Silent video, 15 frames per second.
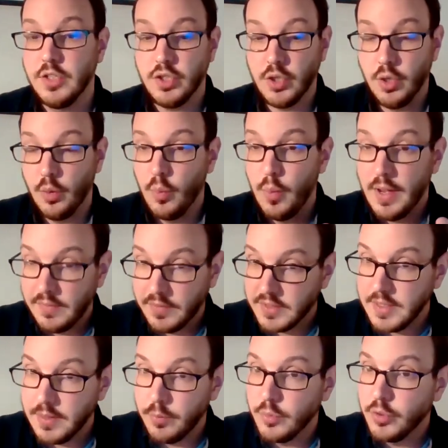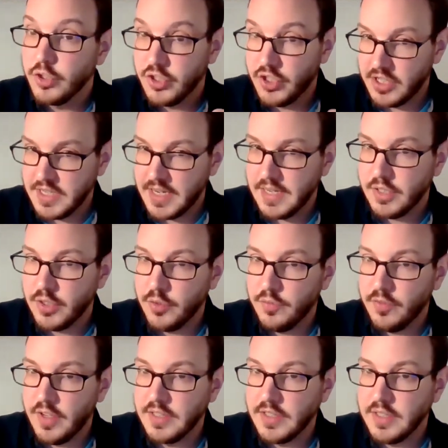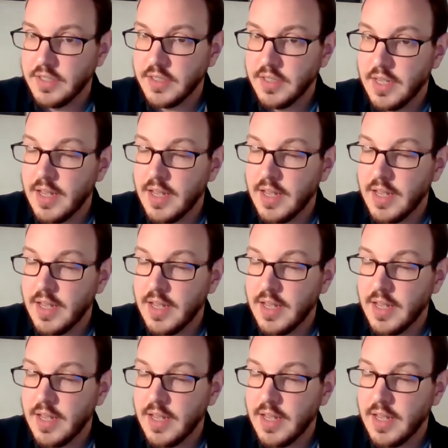slow wave sleep, which is the second 2 phases,